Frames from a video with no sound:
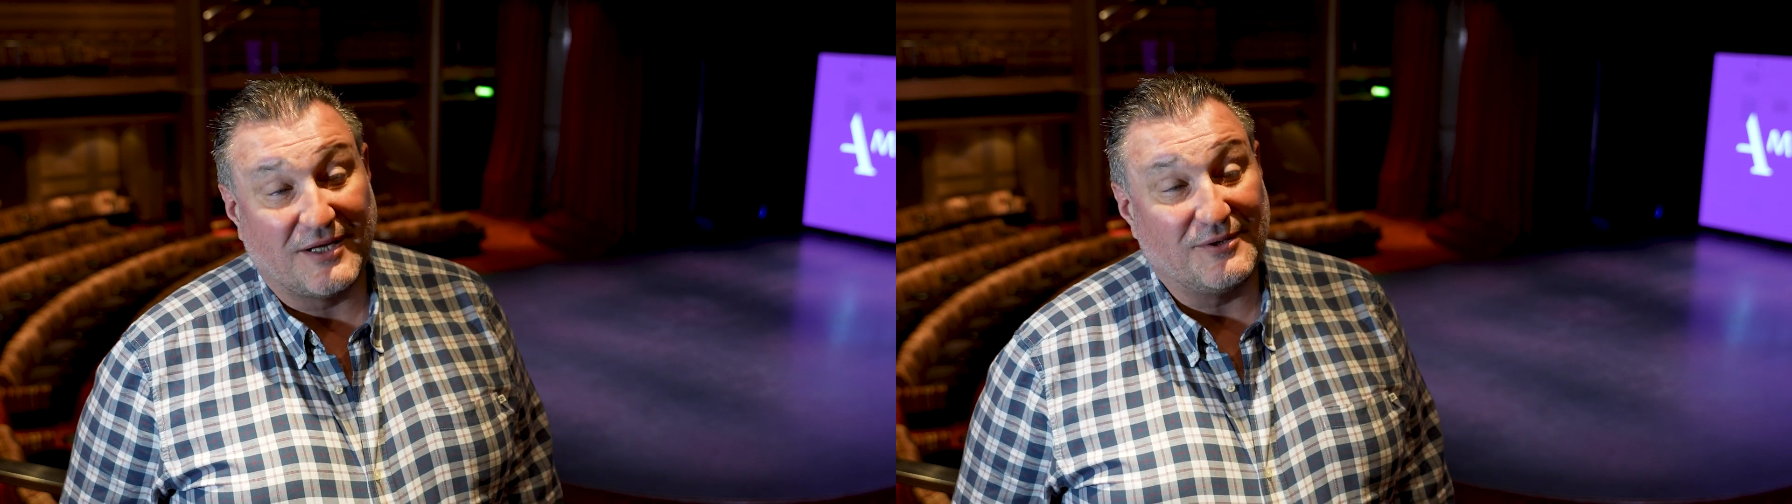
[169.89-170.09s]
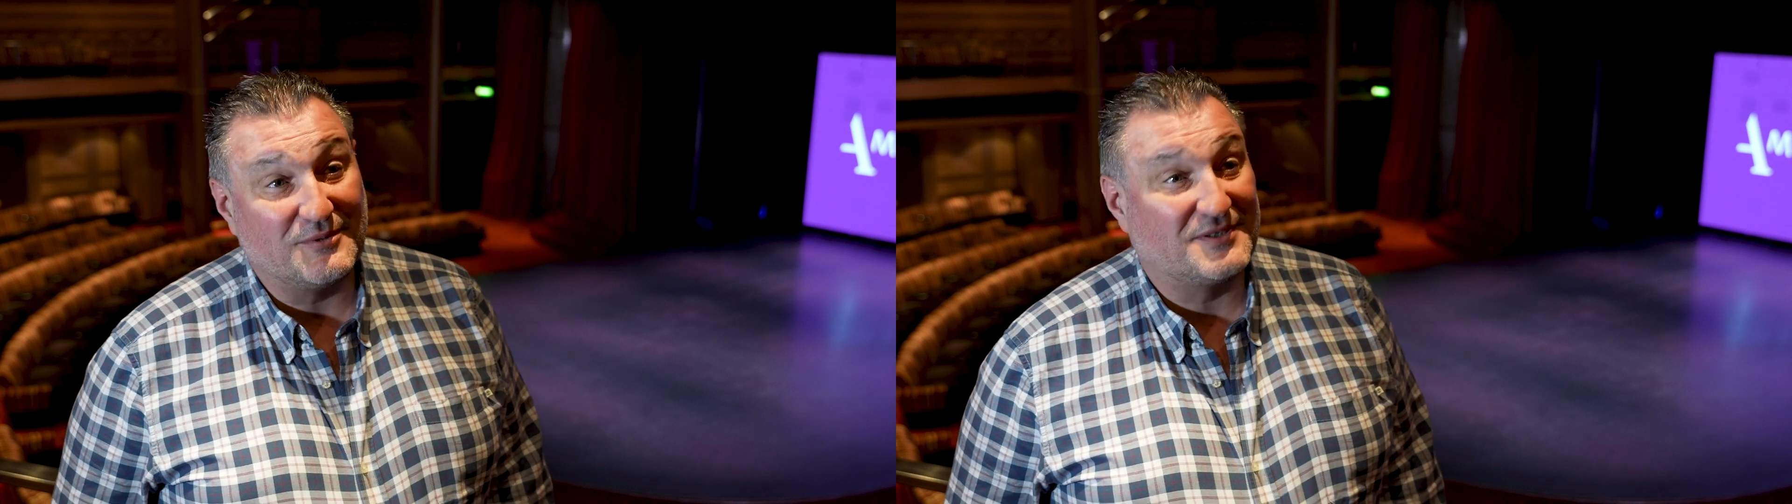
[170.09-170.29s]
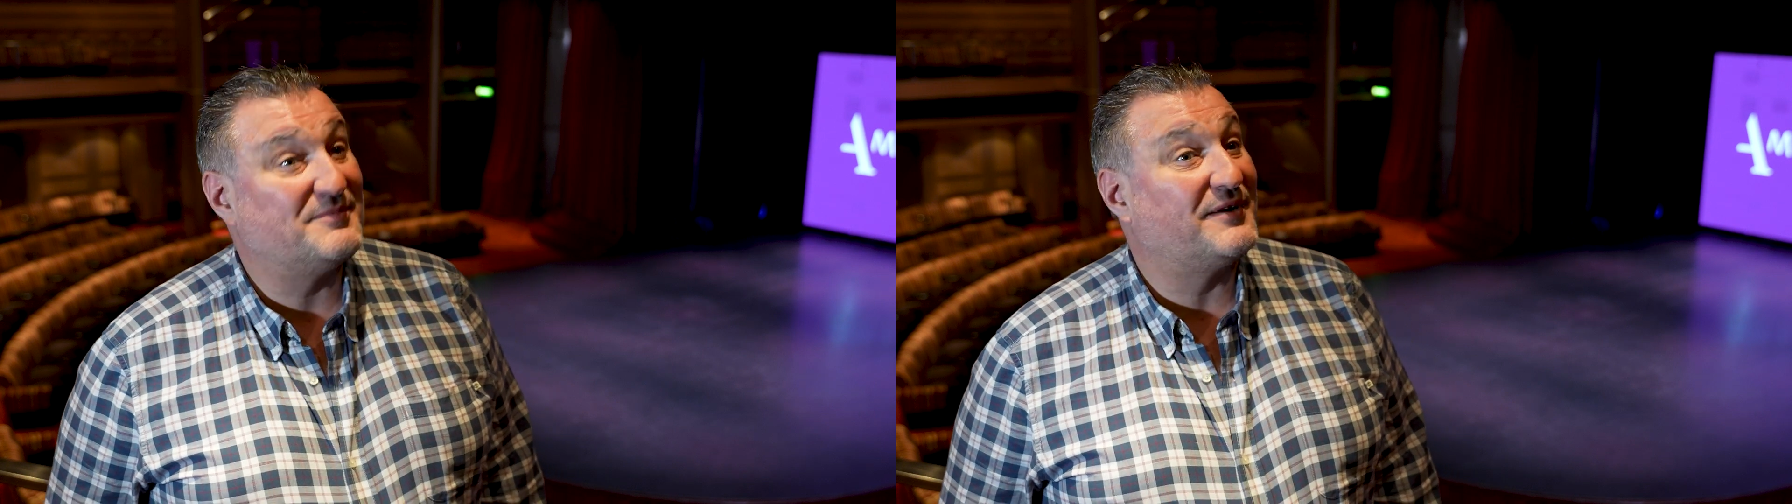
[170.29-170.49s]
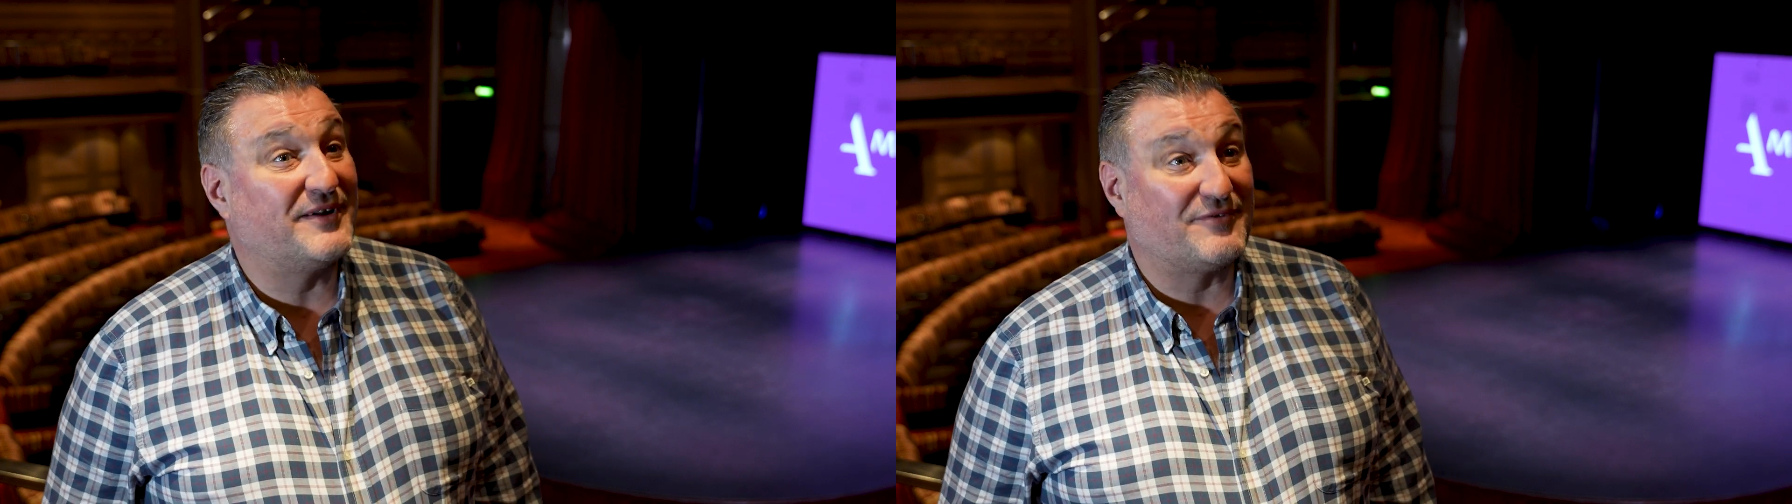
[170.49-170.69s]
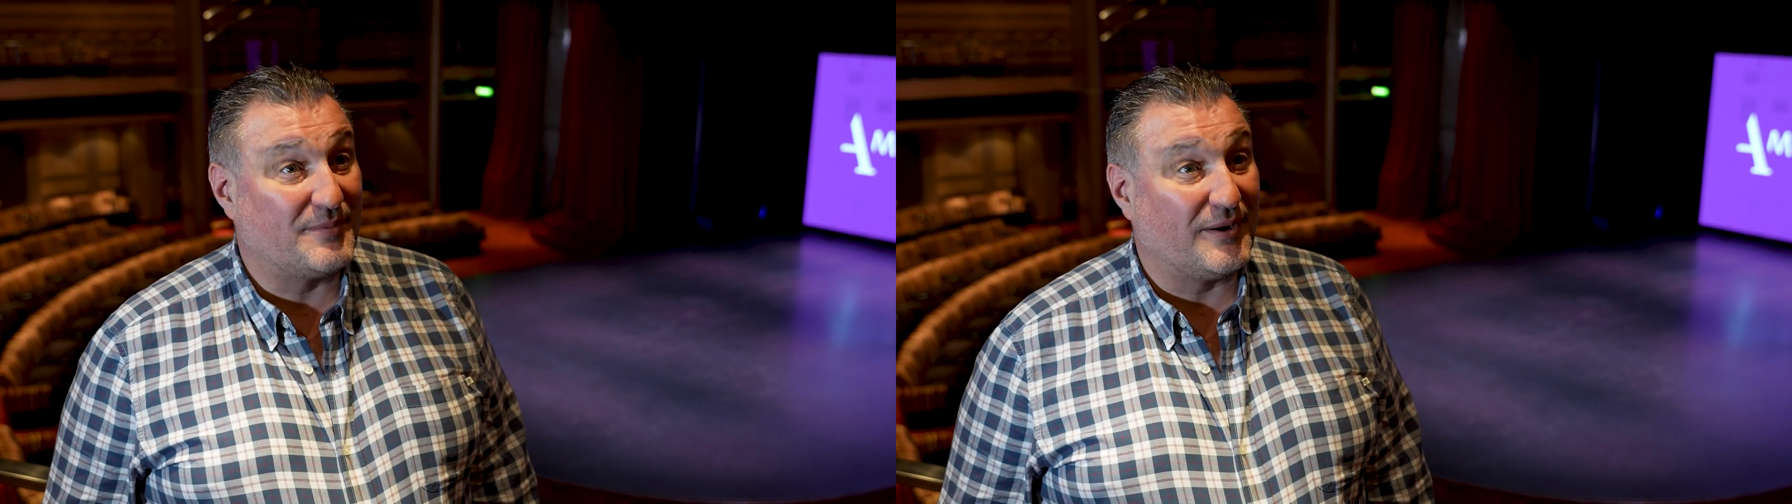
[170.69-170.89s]
doubt, was in my
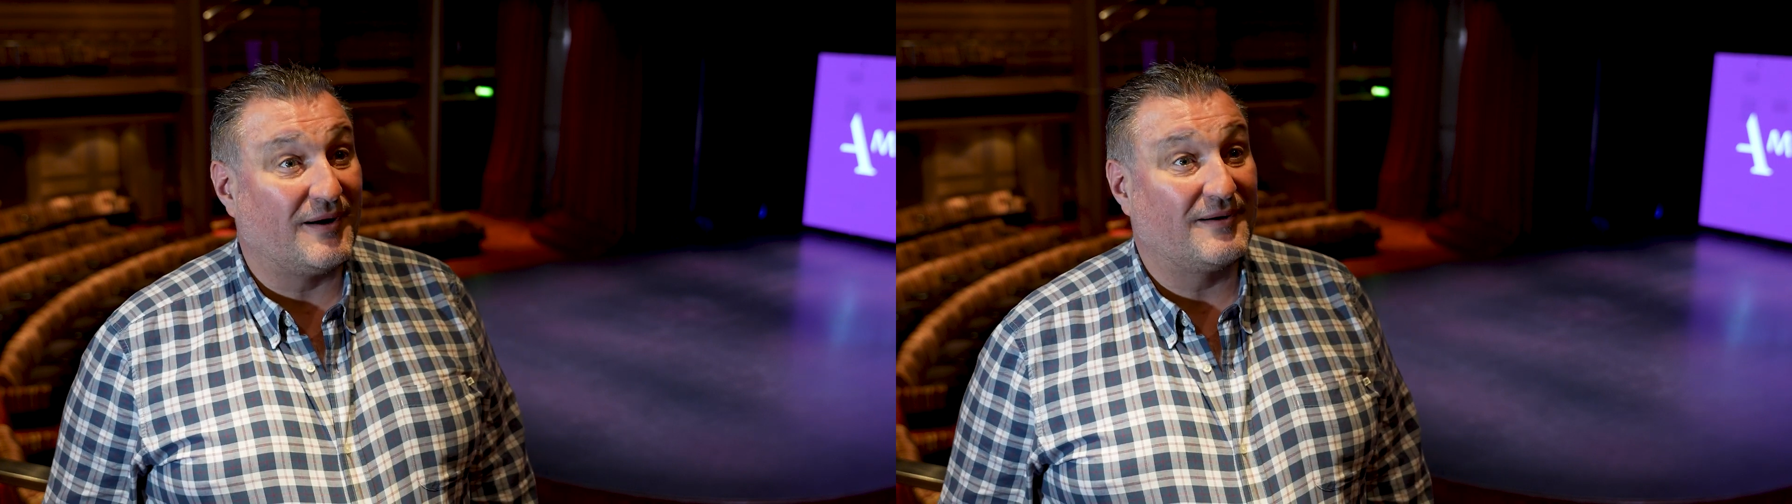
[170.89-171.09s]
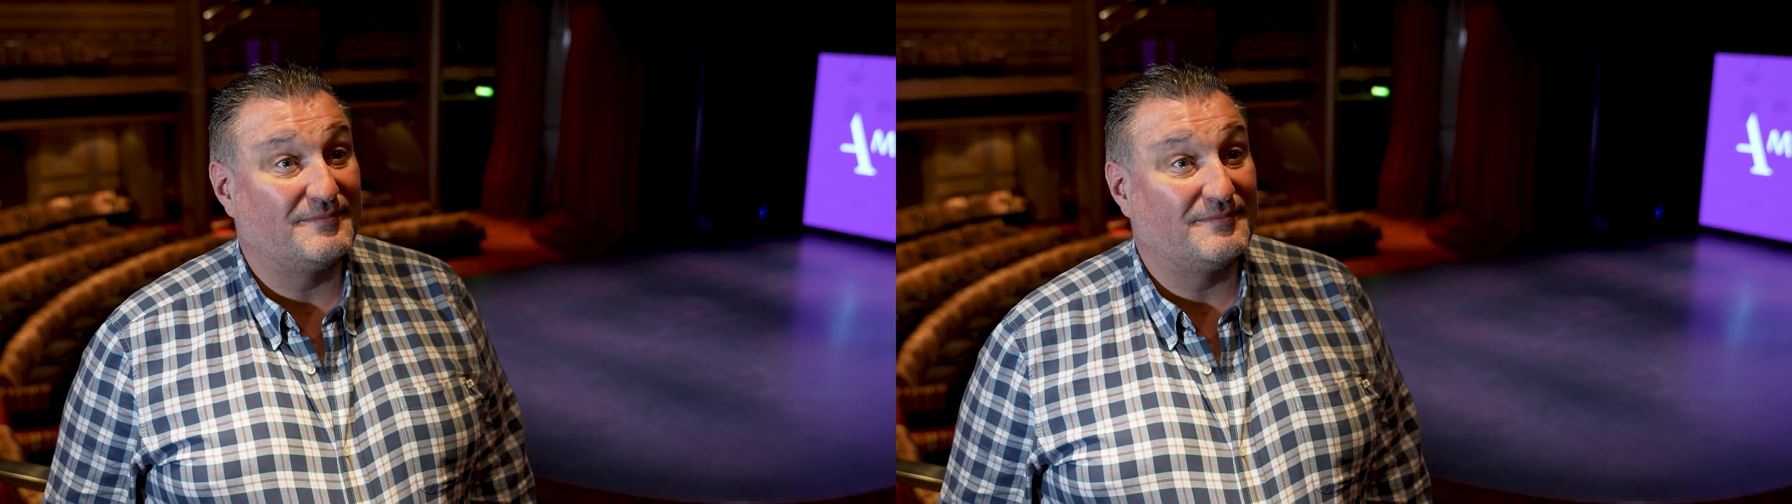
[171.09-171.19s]
favourite bar,